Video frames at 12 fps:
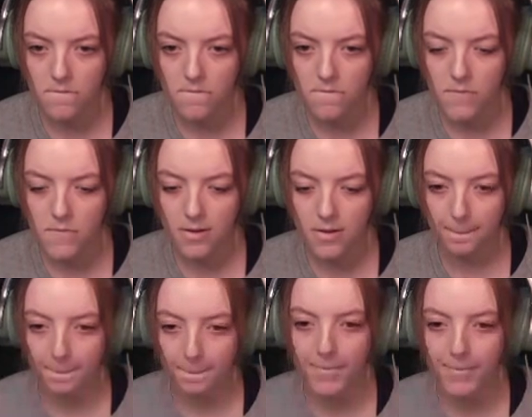
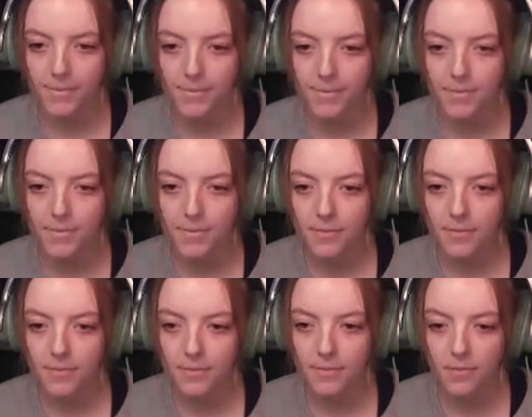
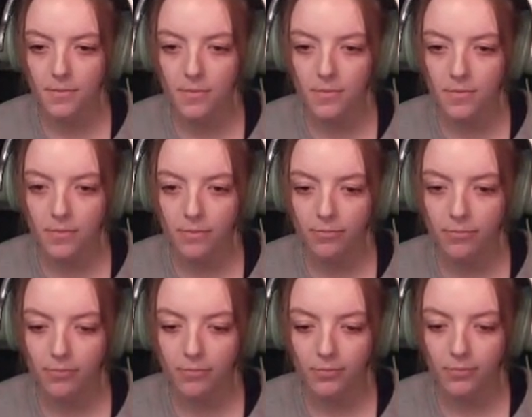
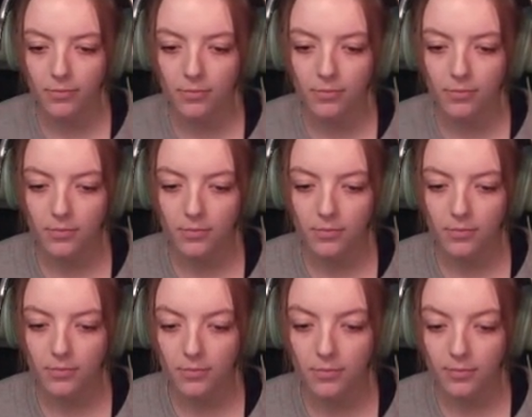
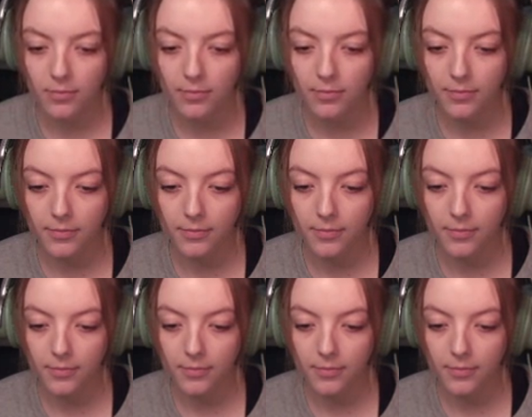[no speech]